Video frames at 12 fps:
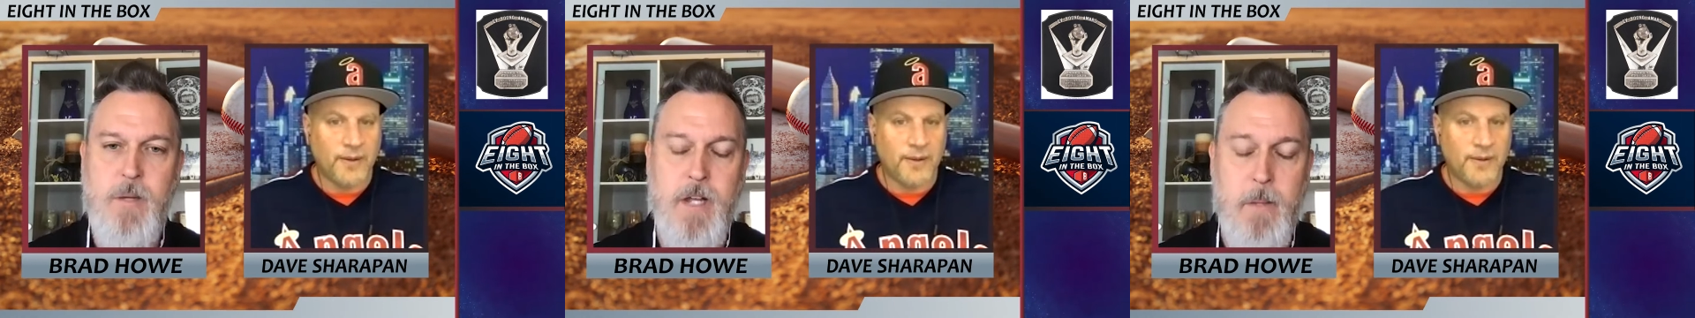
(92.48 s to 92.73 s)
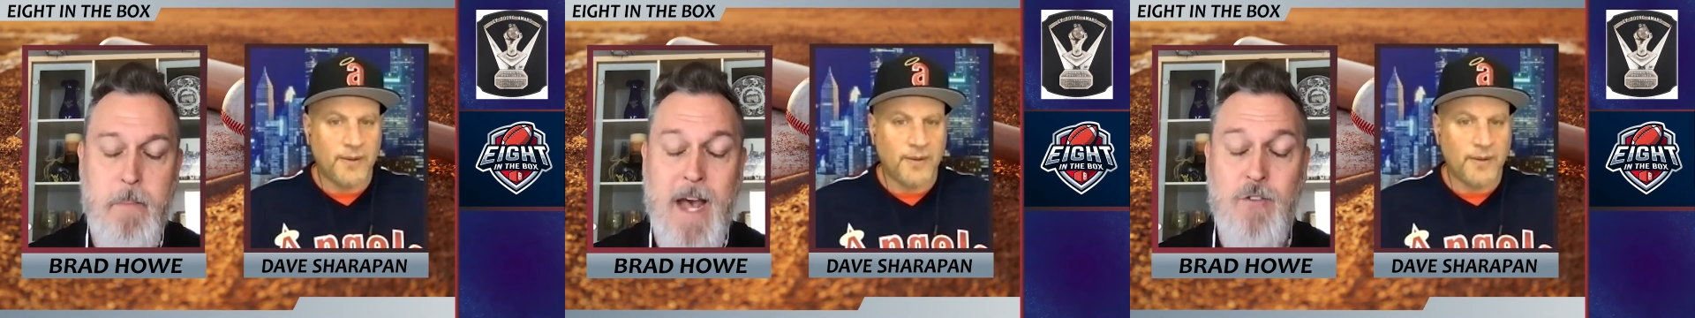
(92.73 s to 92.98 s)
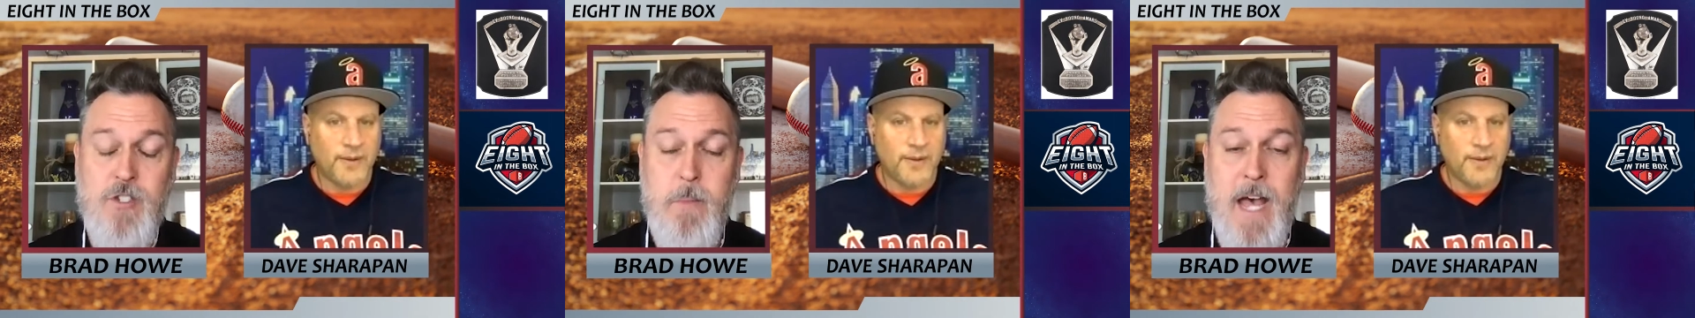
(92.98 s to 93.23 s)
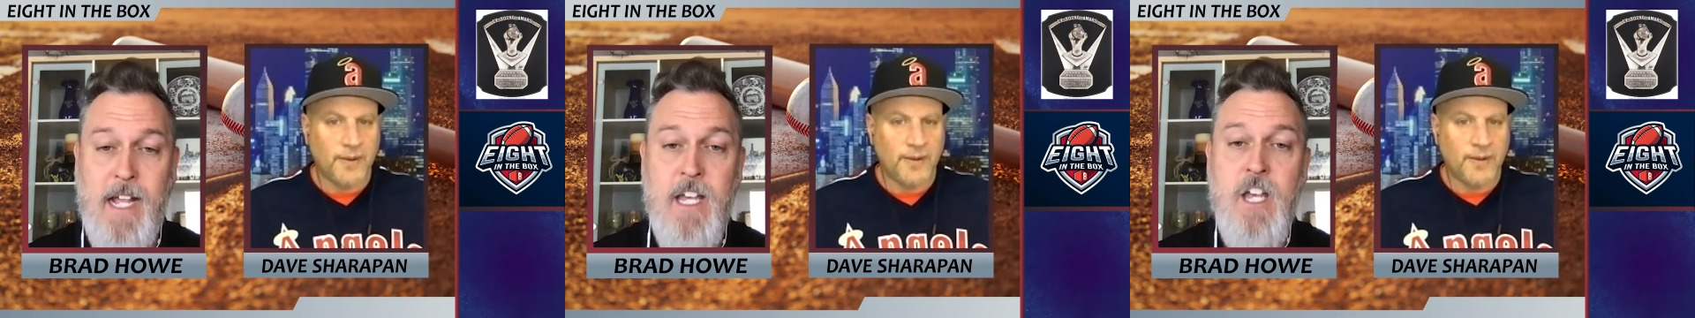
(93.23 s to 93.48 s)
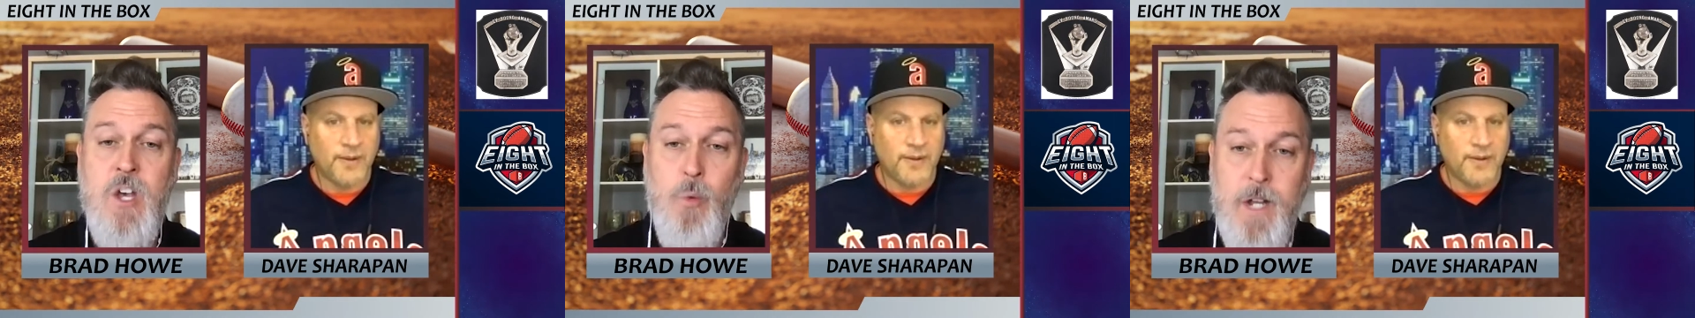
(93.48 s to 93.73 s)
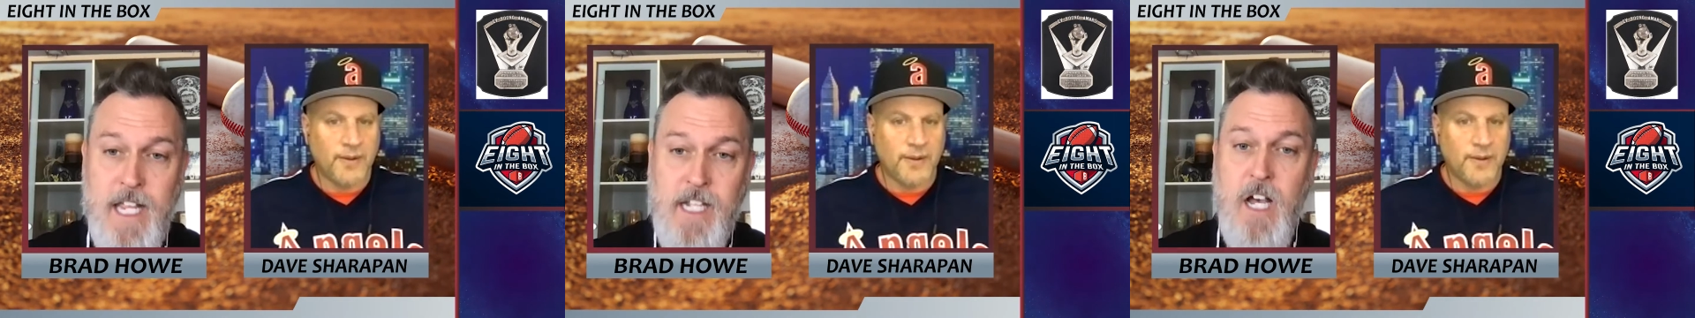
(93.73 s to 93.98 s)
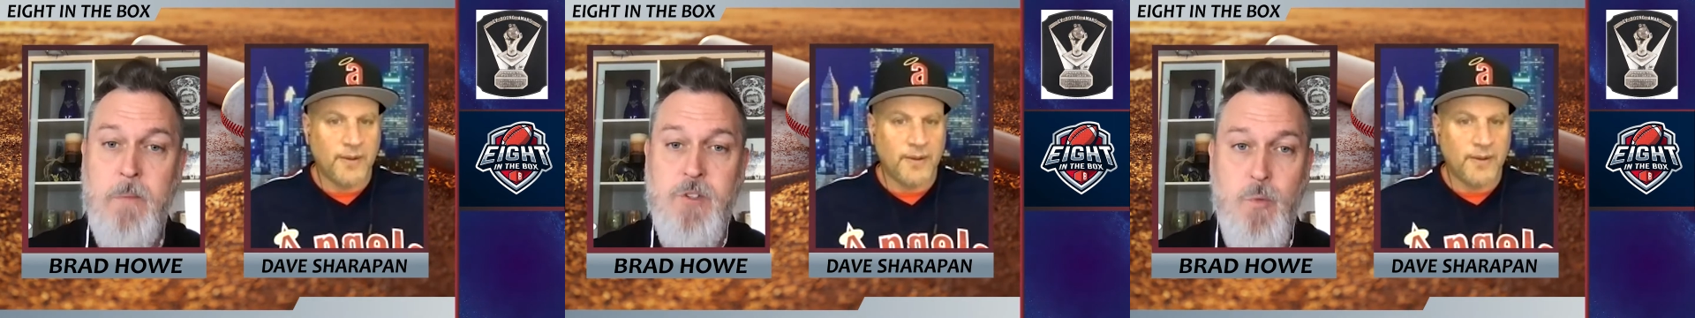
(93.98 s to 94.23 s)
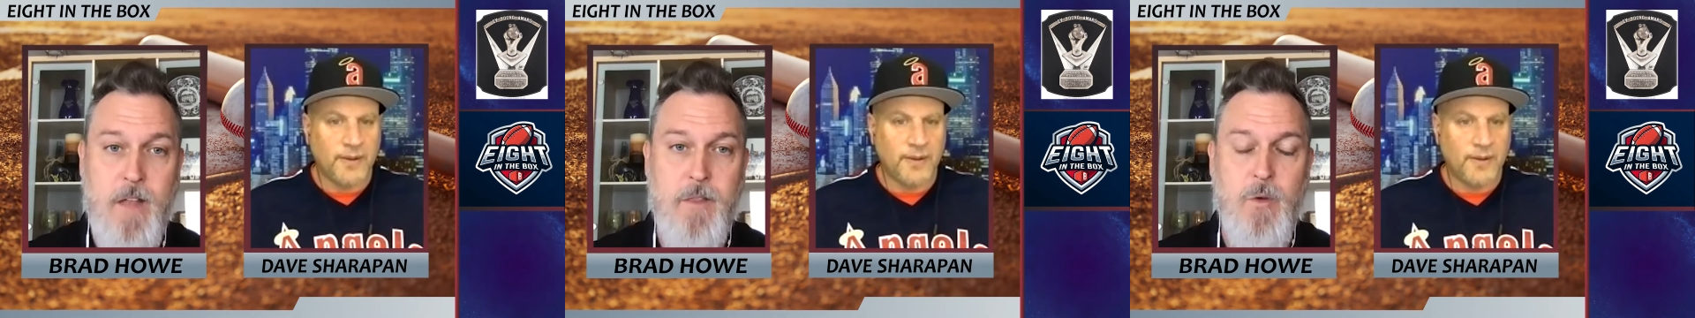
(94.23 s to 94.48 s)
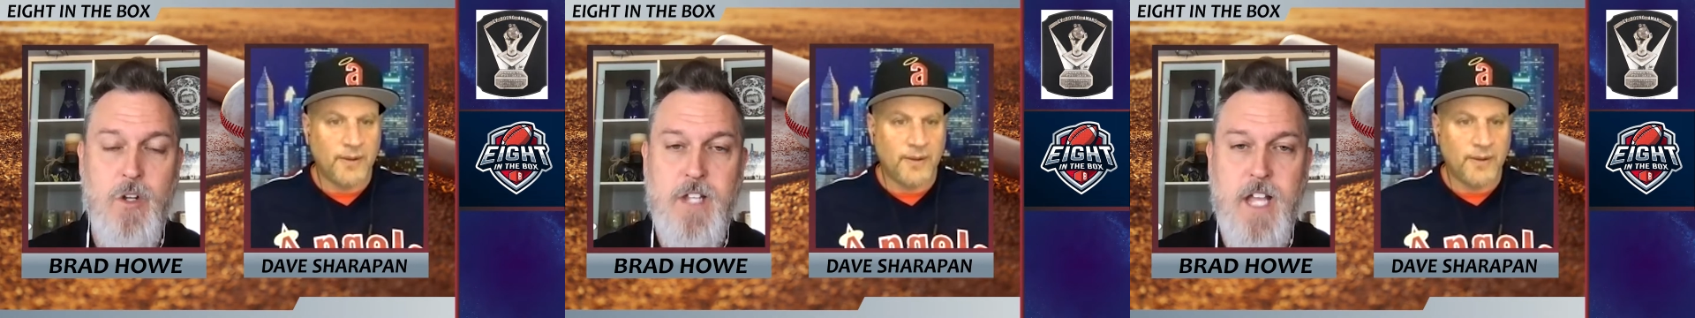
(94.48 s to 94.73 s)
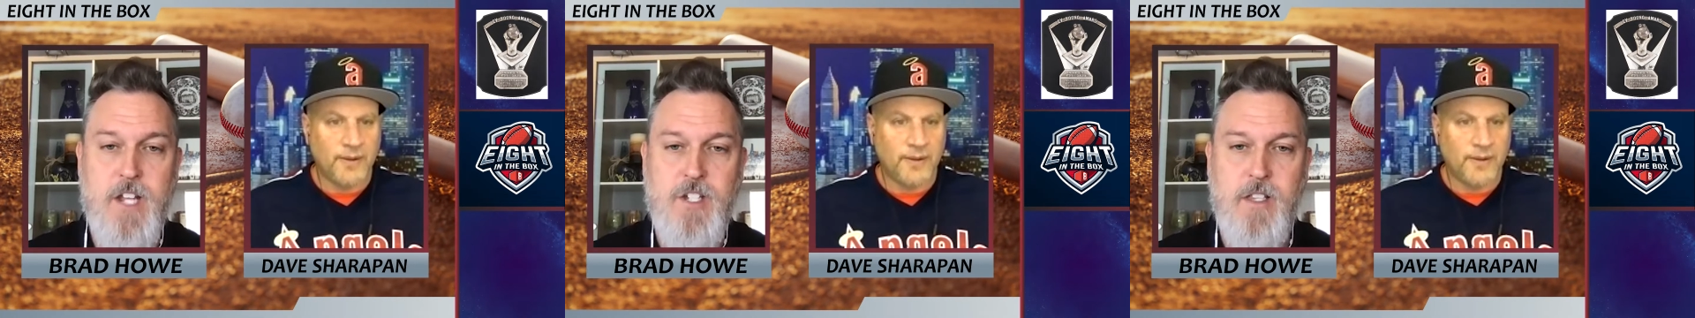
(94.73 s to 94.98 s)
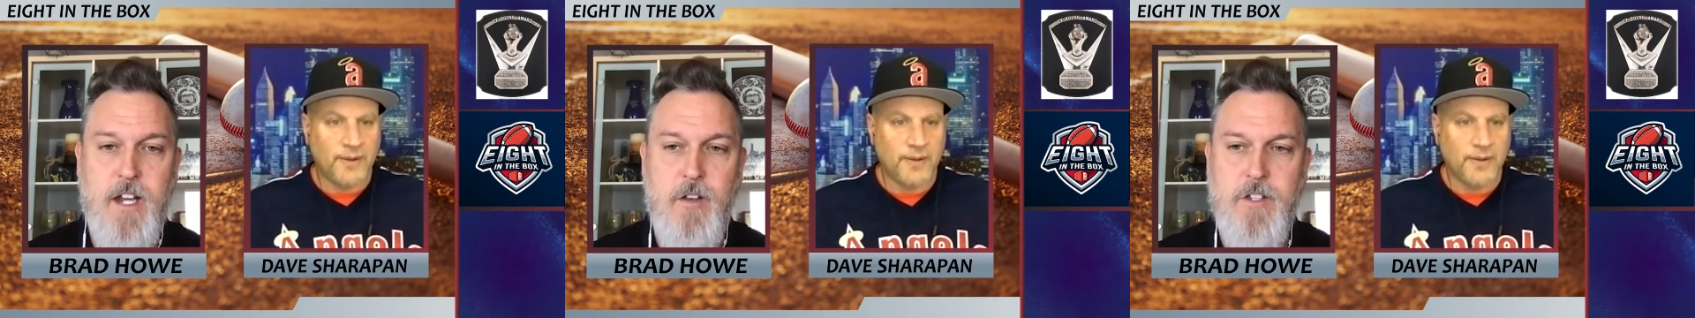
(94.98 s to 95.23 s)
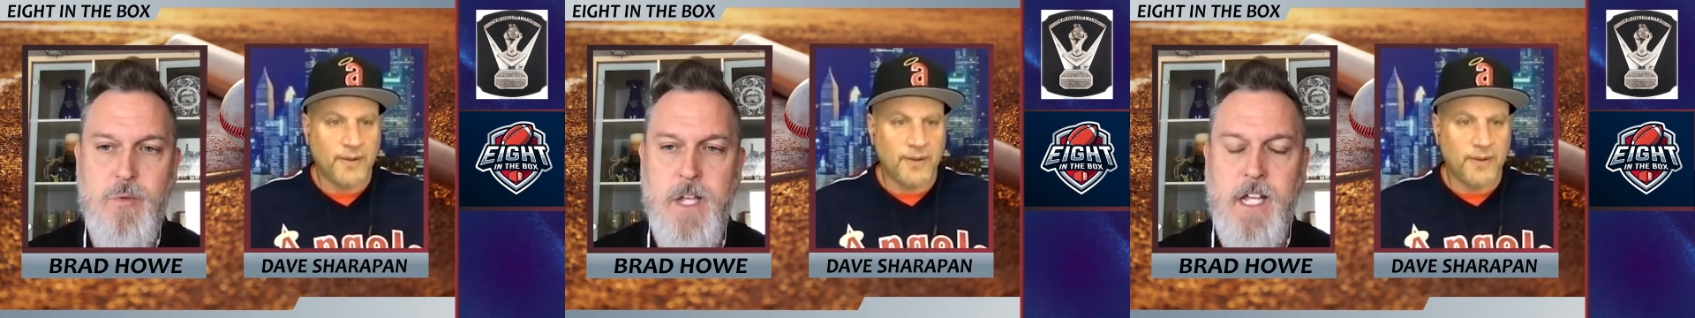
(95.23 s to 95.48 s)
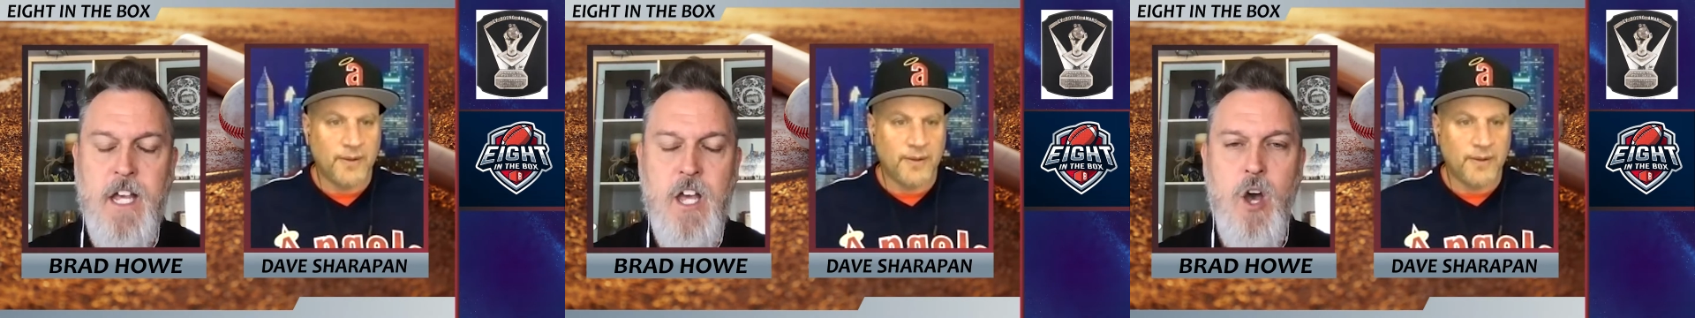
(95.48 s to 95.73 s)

Speaker 1: him on a bounce back when he comes around the rotation later this week.